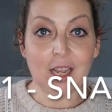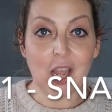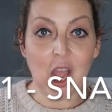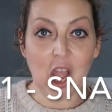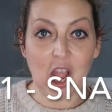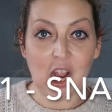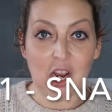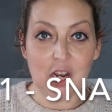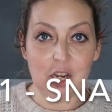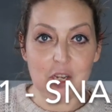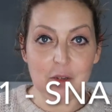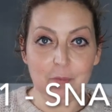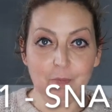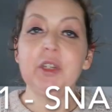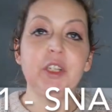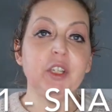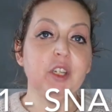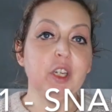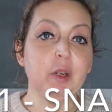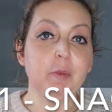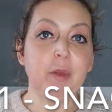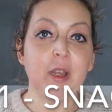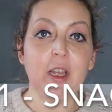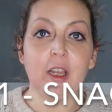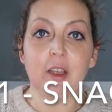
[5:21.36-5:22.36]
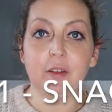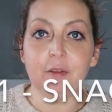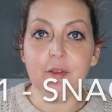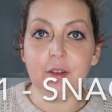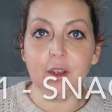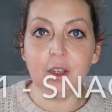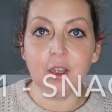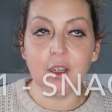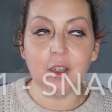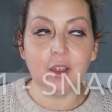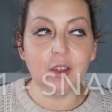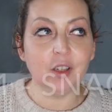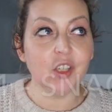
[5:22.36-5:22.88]
home. I've been doing a bit of
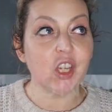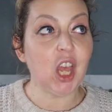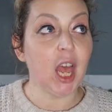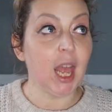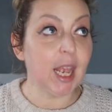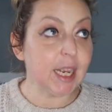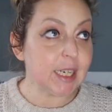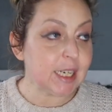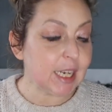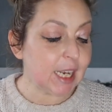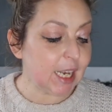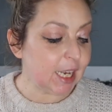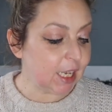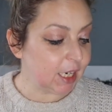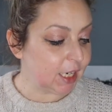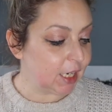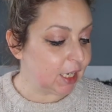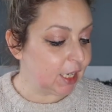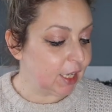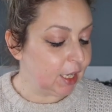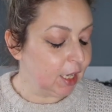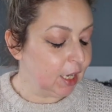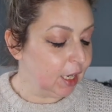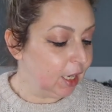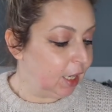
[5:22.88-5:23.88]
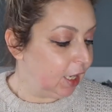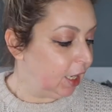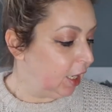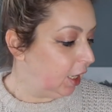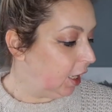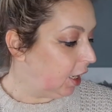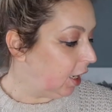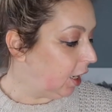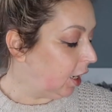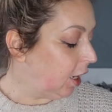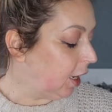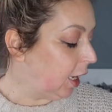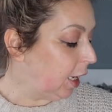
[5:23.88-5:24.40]
tidying,
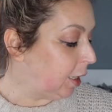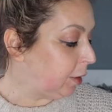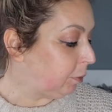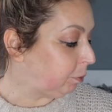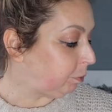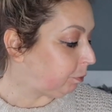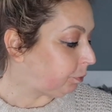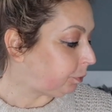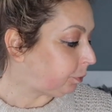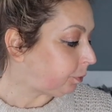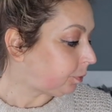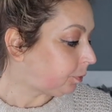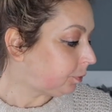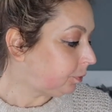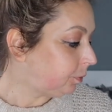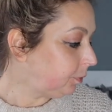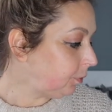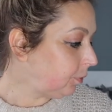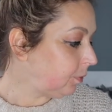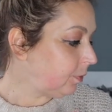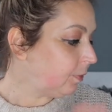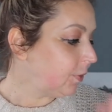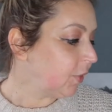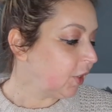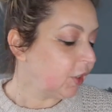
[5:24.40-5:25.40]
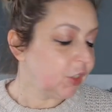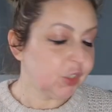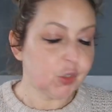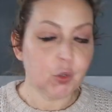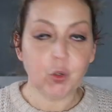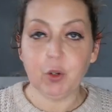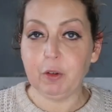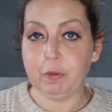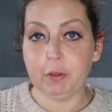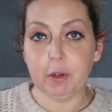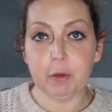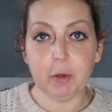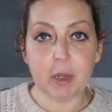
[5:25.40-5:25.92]

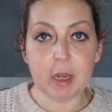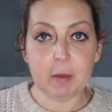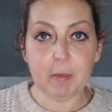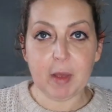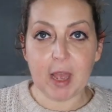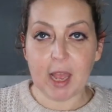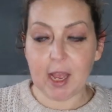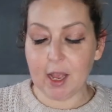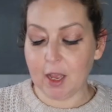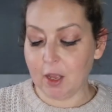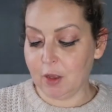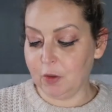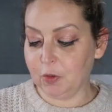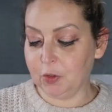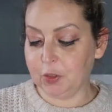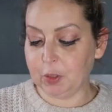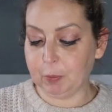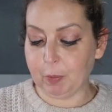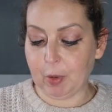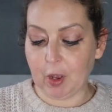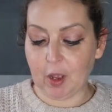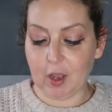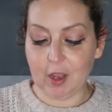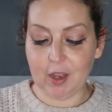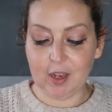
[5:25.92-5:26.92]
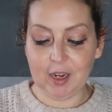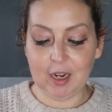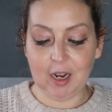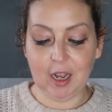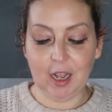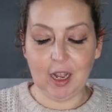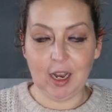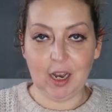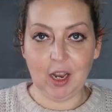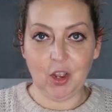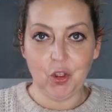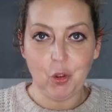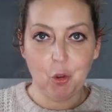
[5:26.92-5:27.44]
sorting a few emails, but
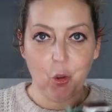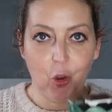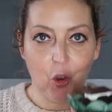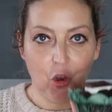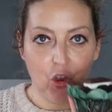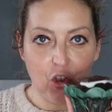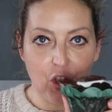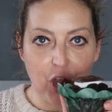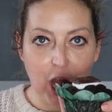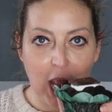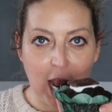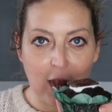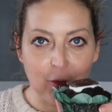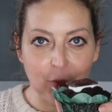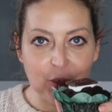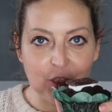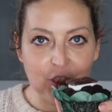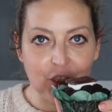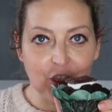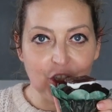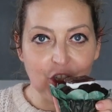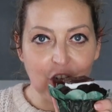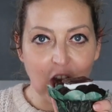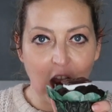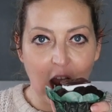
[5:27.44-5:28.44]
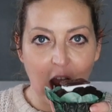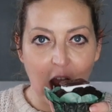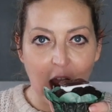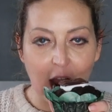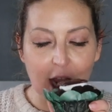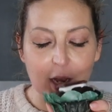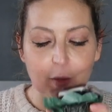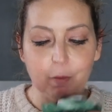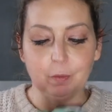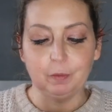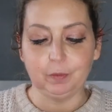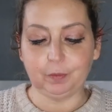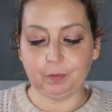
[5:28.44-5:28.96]
now is the
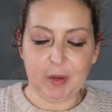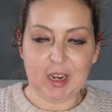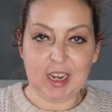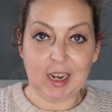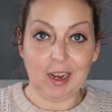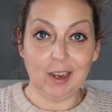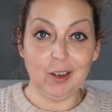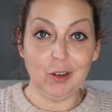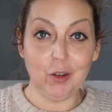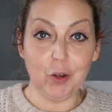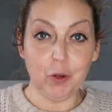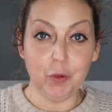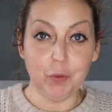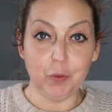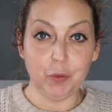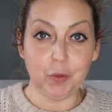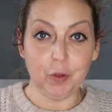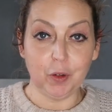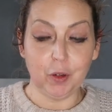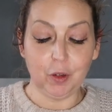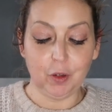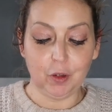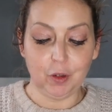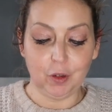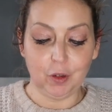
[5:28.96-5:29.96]
time. I mean, I love